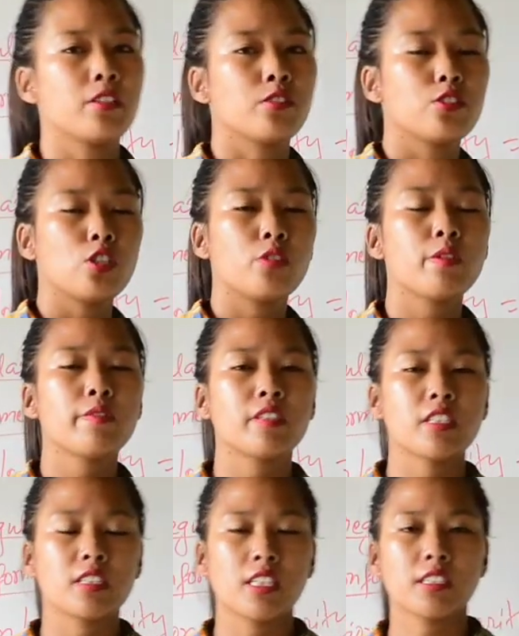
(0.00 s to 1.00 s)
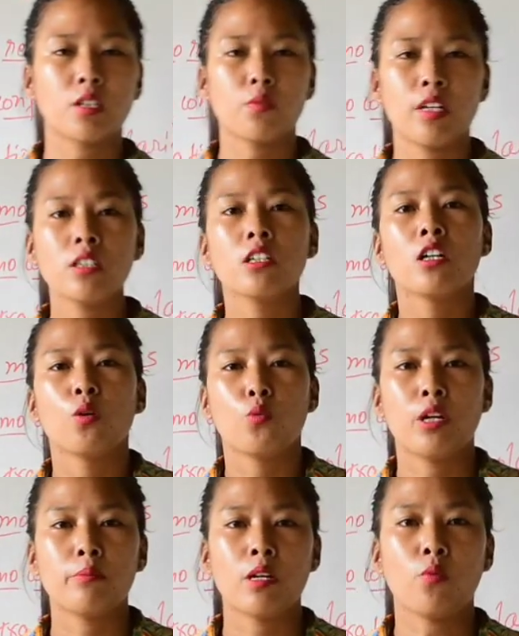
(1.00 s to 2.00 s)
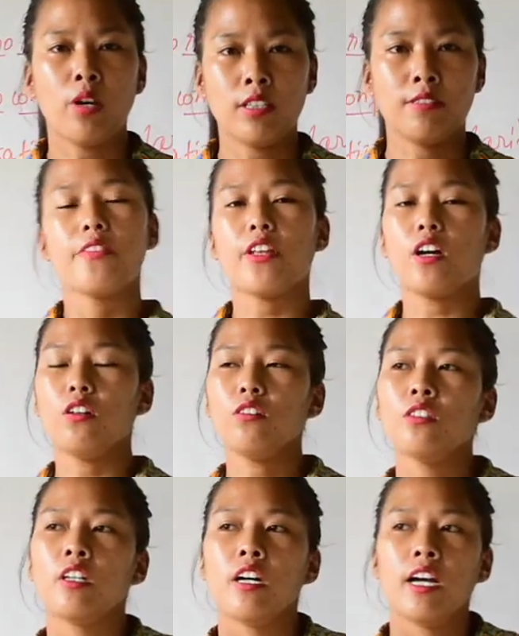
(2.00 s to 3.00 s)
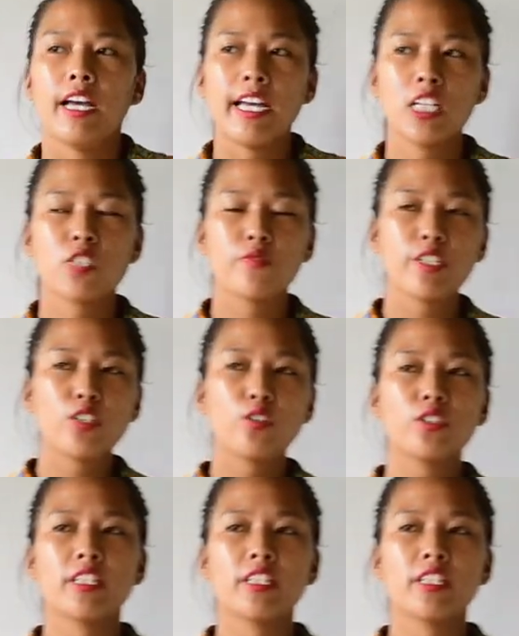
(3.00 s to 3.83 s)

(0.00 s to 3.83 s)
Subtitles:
So we will discuss that one by one. Now, as we know